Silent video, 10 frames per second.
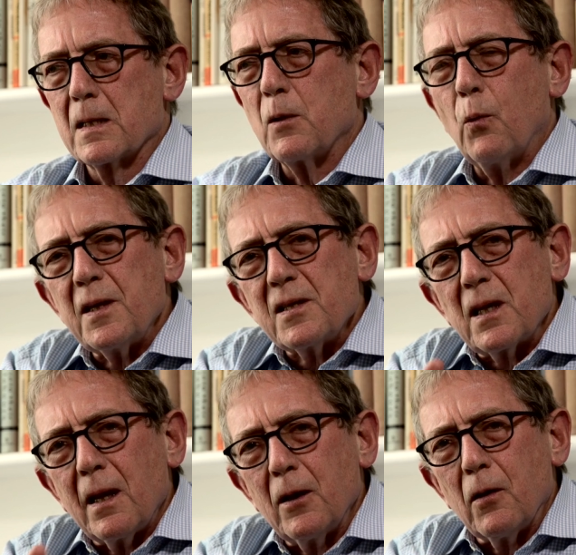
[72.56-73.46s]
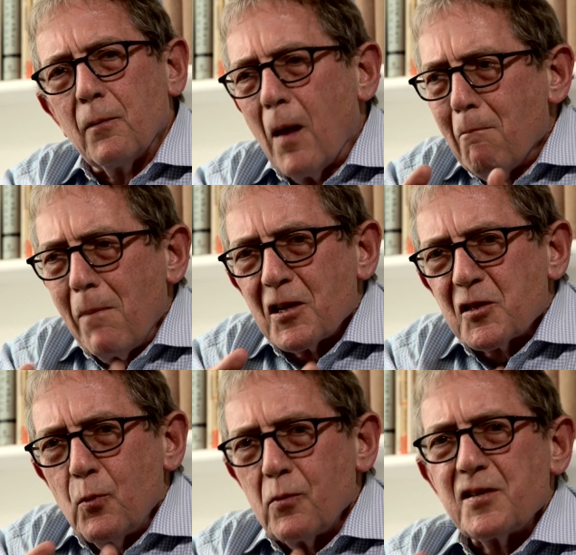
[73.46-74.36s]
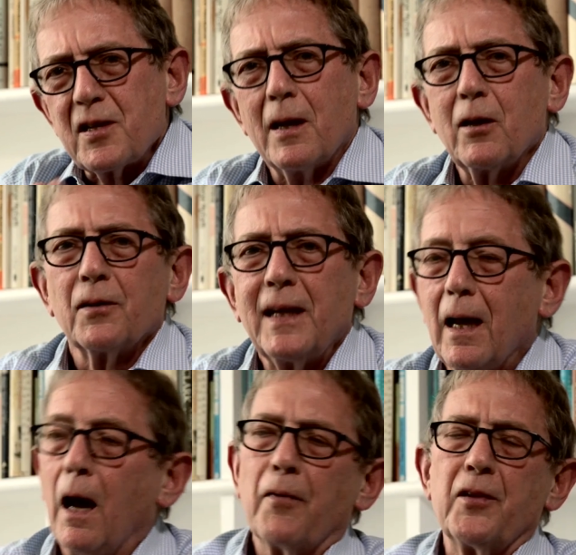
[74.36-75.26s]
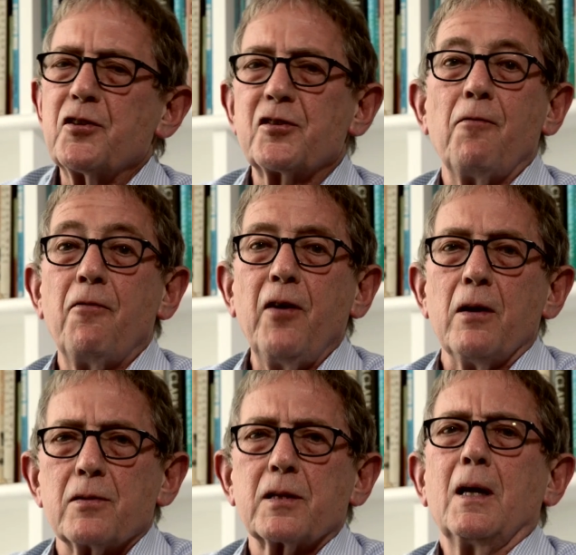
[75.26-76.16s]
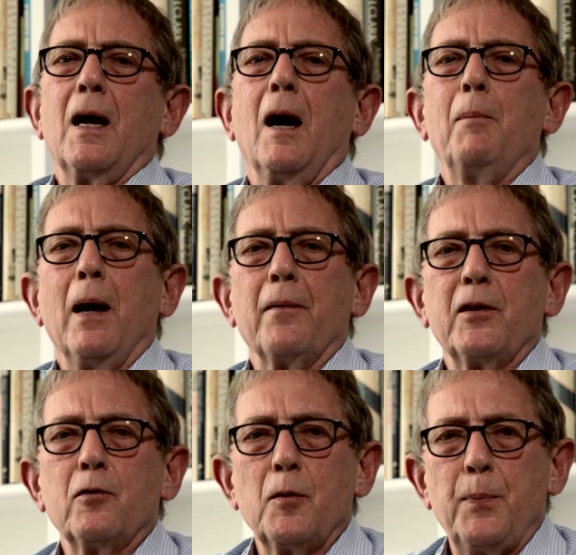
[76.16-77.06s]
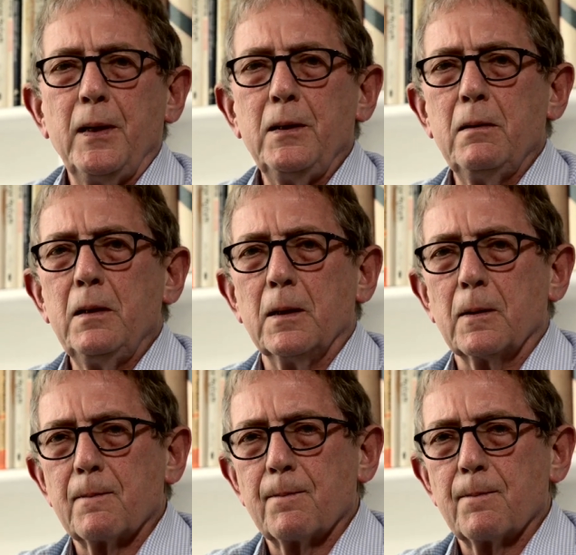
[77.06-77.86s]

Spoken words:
So what is going on? Much more is going on here than just a vote about the European Union.